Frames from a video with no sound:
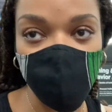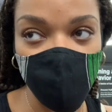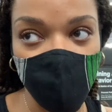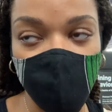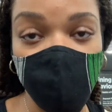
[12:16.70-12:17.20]
you
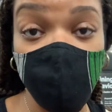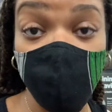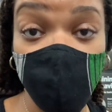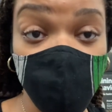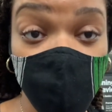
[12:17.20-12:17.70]
know, there's some
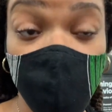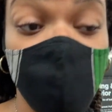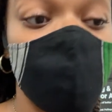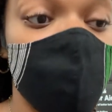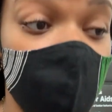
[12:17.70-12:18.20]
things you
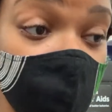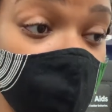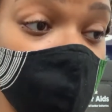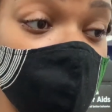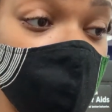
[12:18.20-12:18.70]
can't skimp
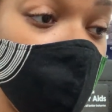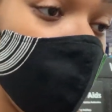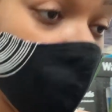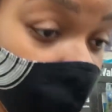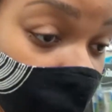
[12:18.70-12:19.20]
on,
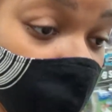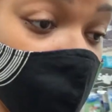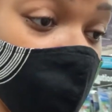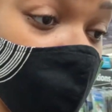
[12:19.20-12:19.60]
and